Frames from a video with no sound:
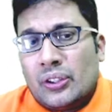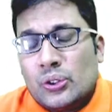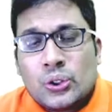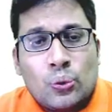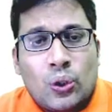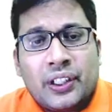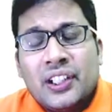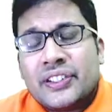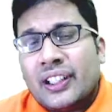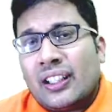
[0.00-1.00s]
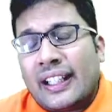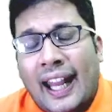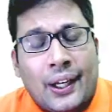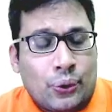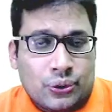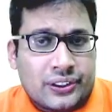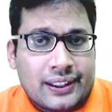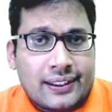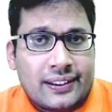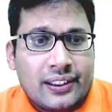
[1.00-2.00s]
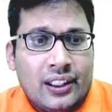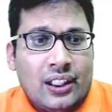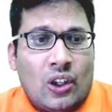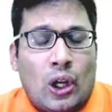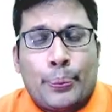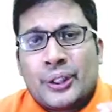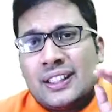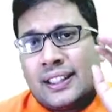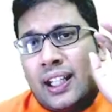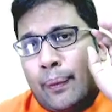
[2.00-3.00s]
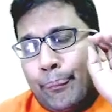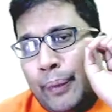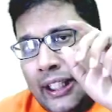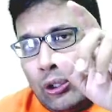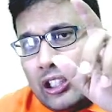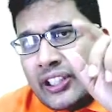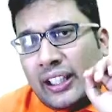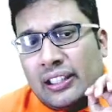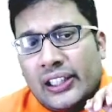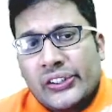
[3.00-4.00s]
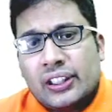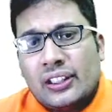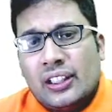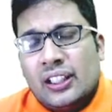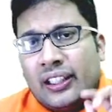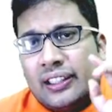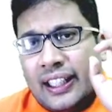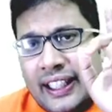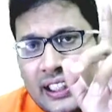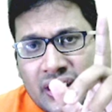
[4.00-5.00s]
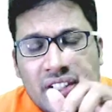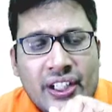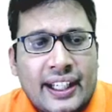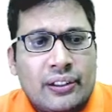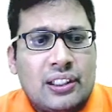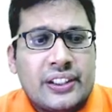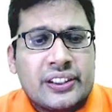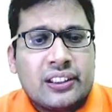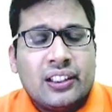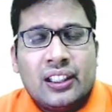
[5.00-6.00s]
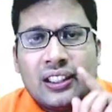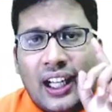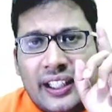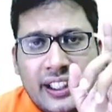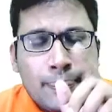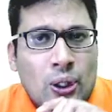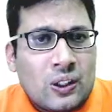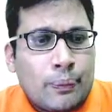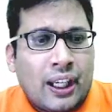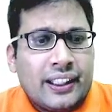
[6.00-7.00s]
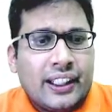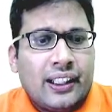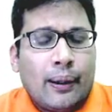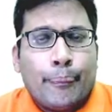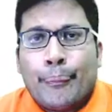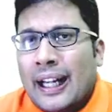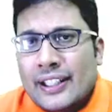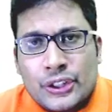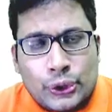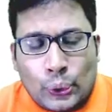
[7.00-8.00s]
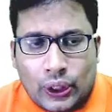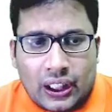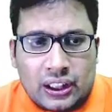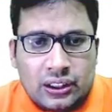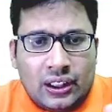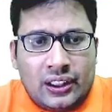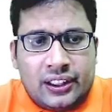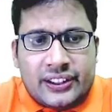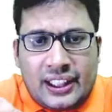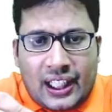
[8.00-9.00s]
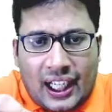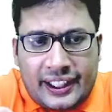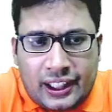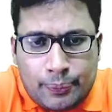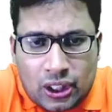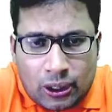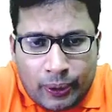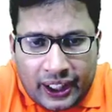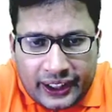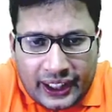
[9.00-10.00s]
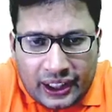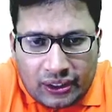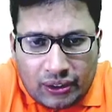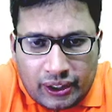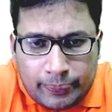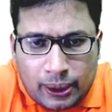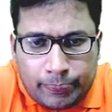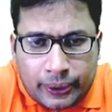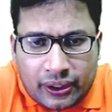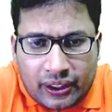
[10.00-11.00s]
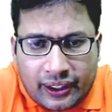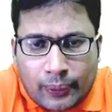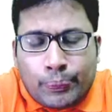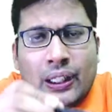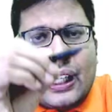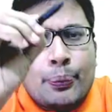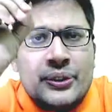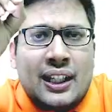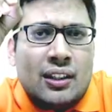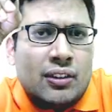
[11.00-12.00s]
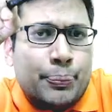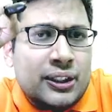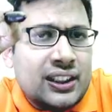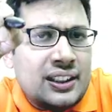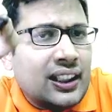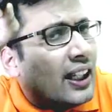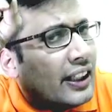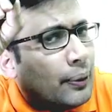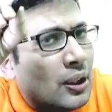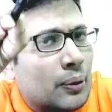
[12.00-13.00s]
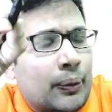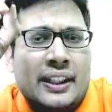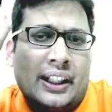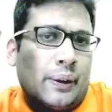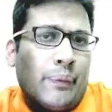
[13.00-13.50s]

So what is the diagnosis? Options are manual strangulation, ligature strangulation, antemortem hanging, Bansdola. See antemortem hanging, remember dribbling of saliva present in antemortem hanging.